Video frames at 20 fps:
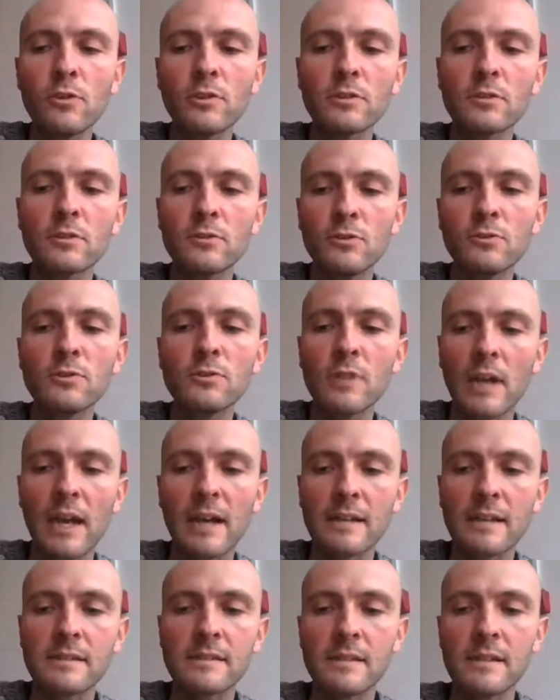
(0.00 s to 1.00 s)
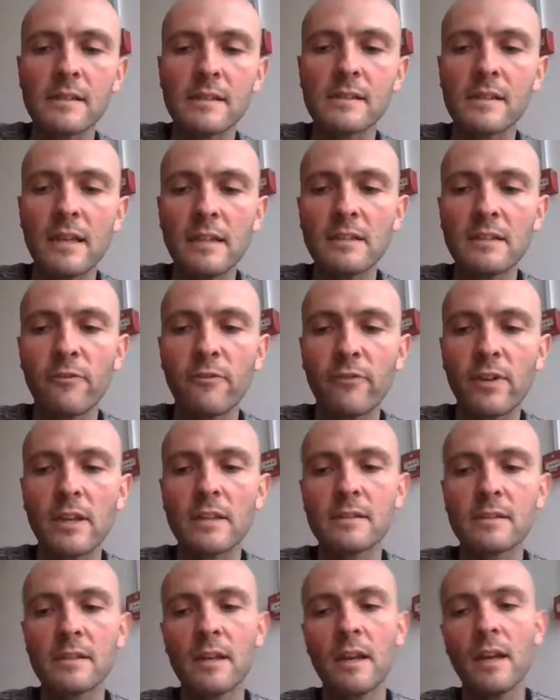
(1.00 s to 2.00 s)
utilize this interface
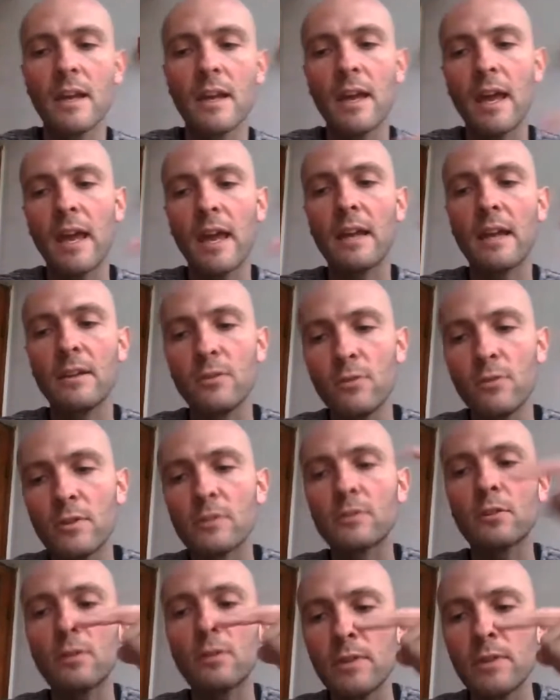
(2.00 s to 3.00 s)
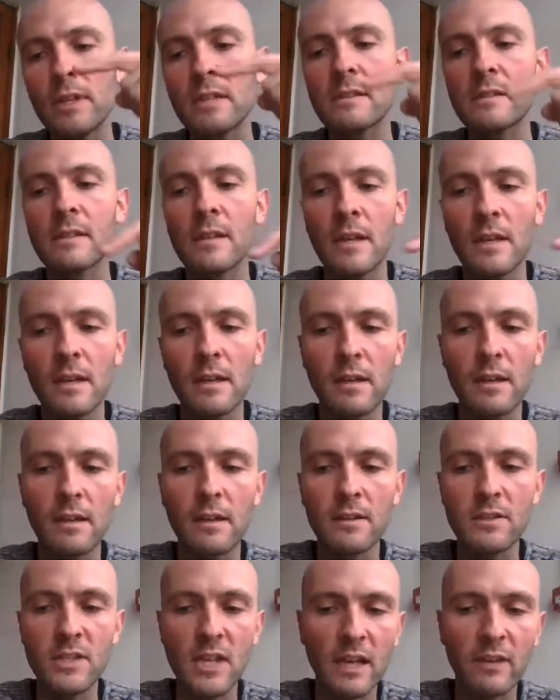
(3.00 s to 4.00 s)
and you install this
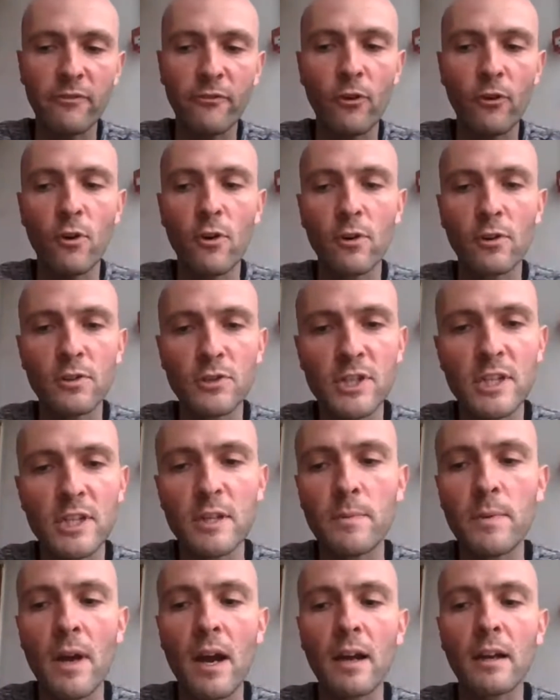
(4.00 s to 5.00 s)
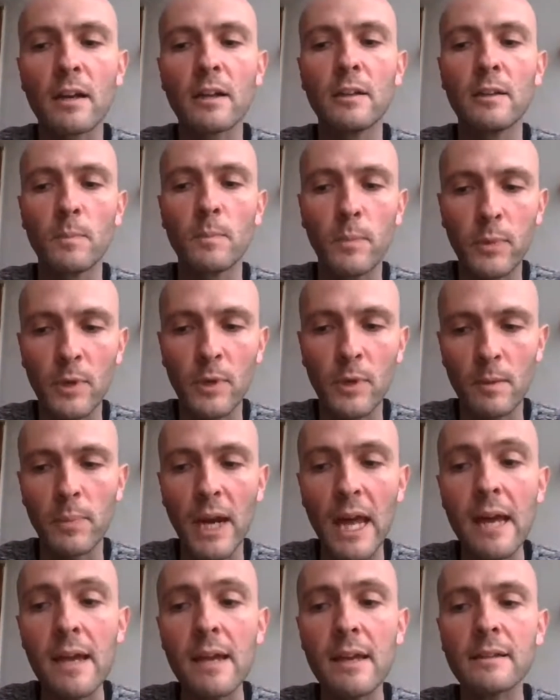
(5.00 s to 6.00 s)
check for GDPR
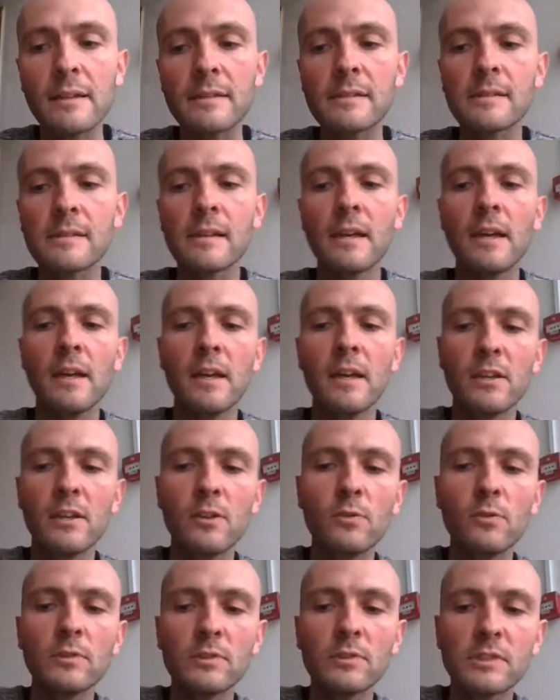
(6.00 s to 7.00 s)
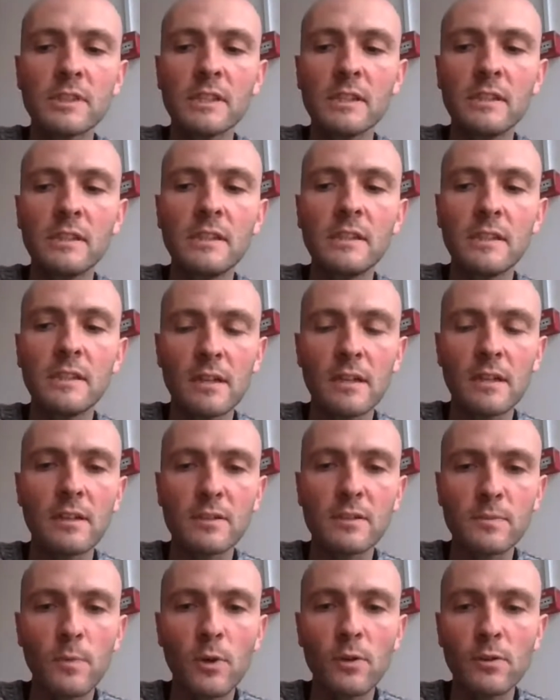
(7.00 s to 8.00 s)
compliance, you will see
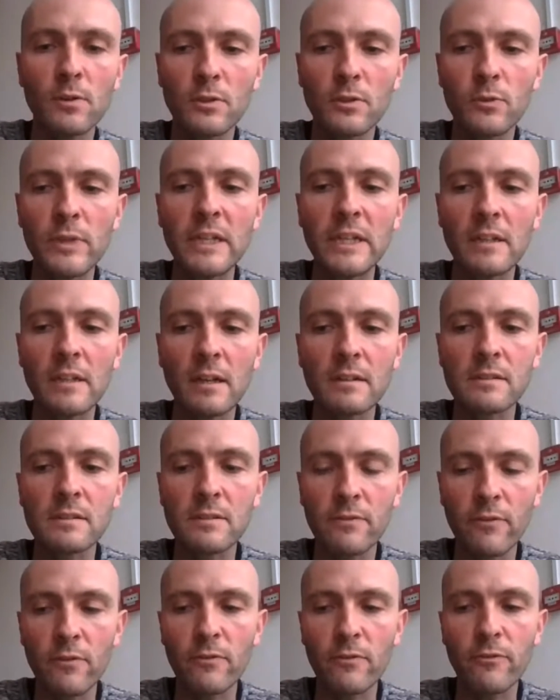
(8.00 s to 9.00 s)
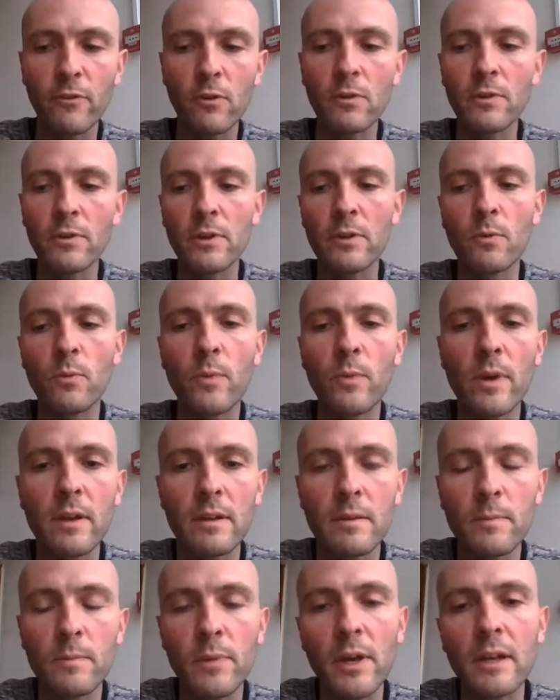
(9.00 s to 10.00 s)
small green dots for all the
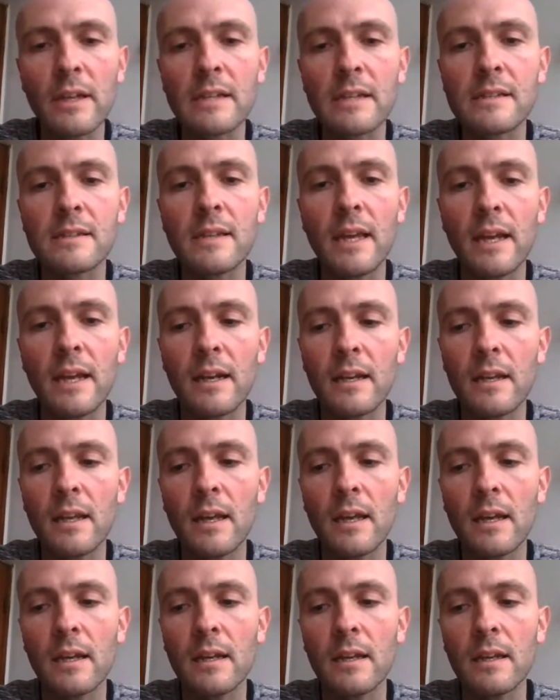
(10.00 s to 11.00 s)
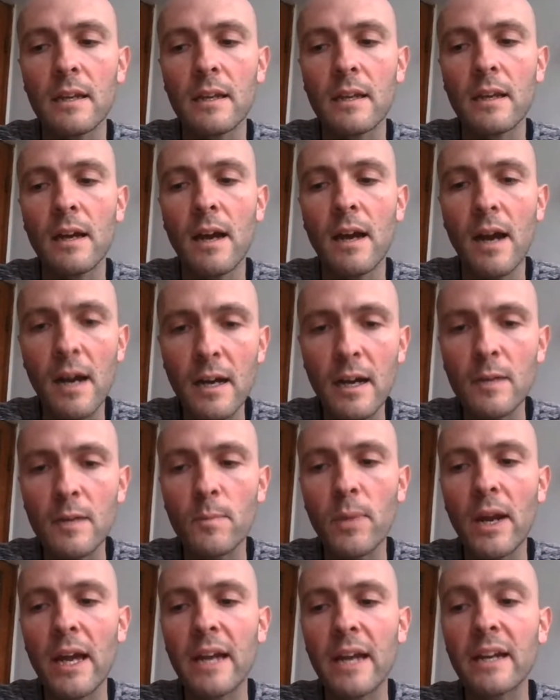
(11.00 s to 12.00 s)
plugins that
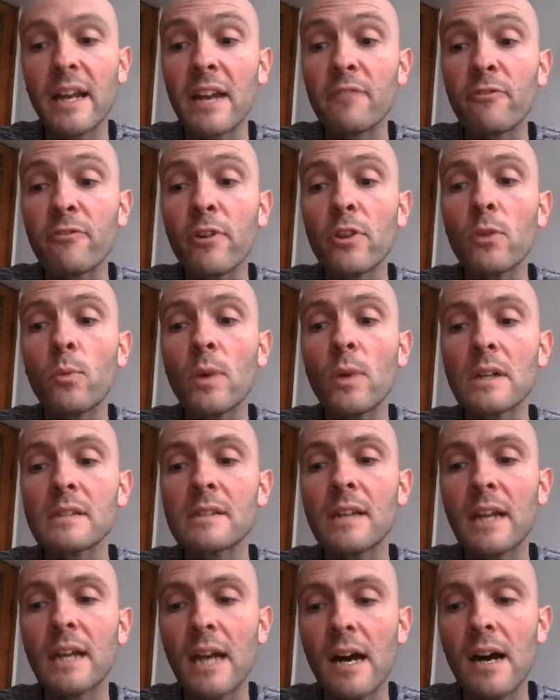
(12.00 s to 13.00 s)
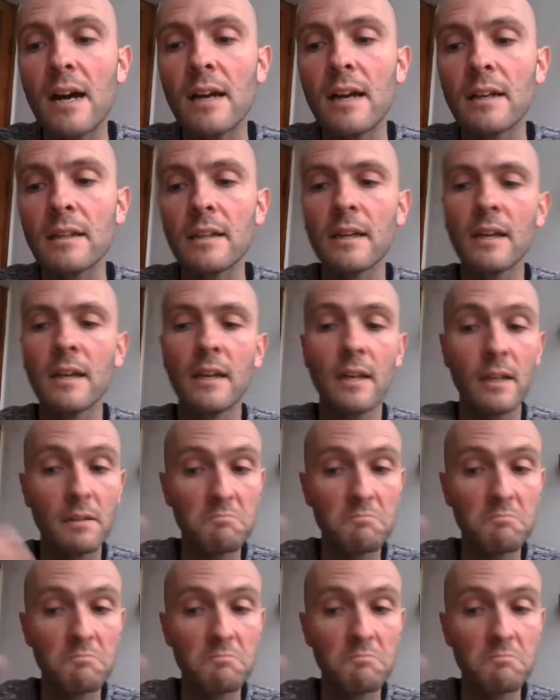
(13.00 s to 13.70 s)
are compliant, and for the ones that aren't,